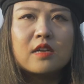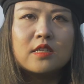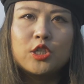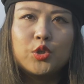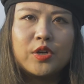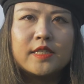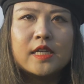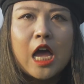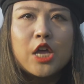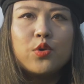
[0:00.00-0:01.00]
On the street,
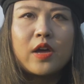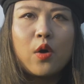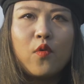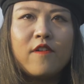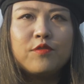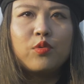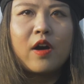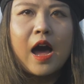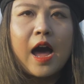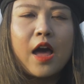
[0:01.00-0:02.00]
you can wave to
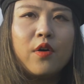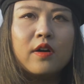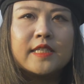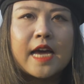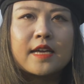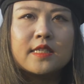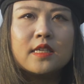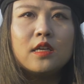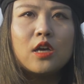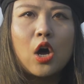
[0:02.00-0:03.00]
hail a
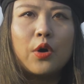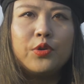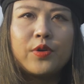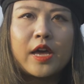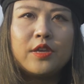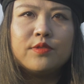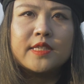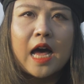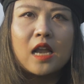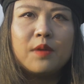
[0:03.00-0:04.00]
taxi, or you can use
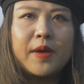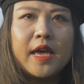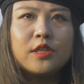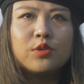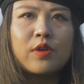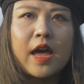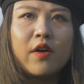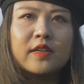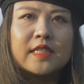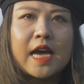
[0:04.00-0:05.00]
Alipay to
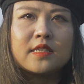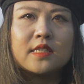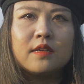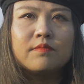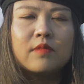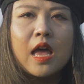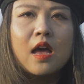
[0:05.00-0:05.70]
hail a taxi.